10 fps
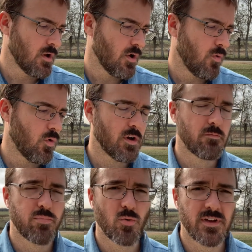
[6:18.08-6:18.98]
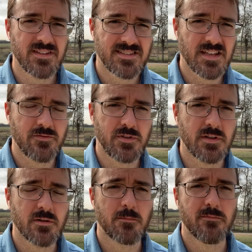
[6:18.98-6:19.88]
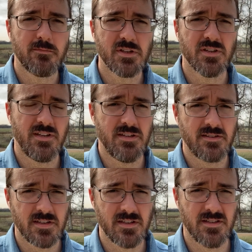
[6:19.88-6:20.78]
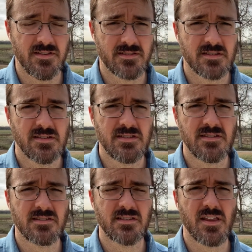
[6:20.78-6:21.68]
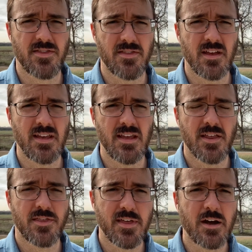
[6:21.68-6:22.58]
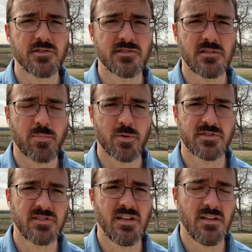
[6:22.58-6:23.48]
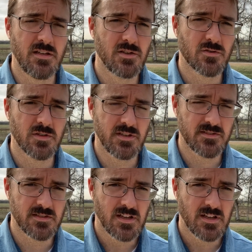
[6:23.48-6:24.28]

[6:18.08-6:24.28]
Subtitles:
1.7 million tons. This is a 1,000% increase.